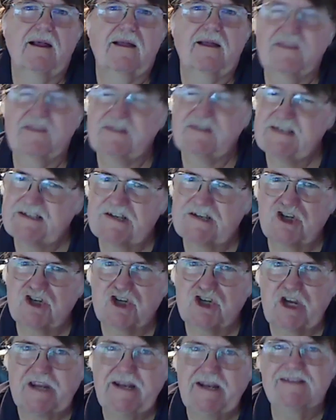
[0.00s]
This is a
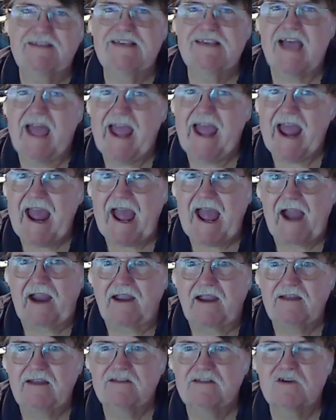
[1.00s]
cheat, it's a hack.
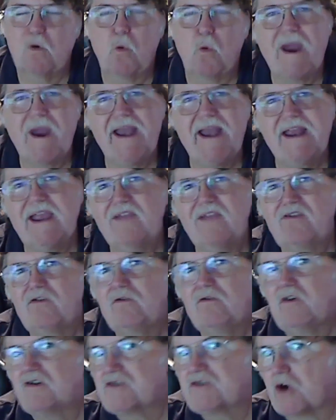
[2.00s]
It's a way to get through
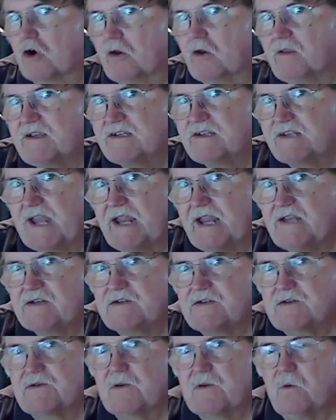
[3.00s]
those early
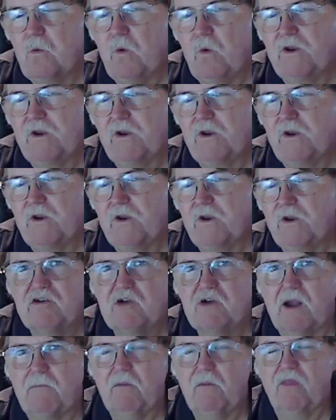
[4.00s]
stages when you're having
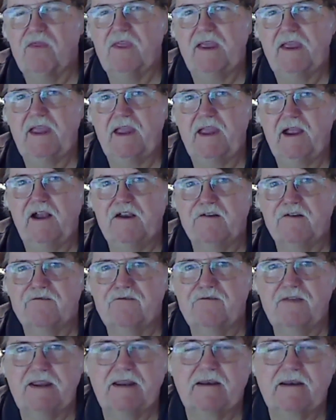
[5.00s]
trouble thinking on your
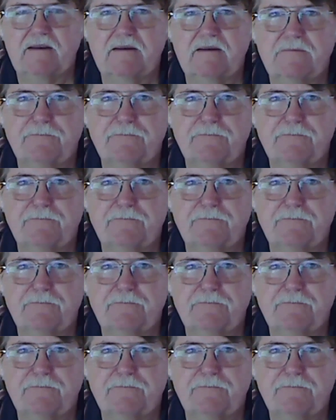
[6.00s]
feet.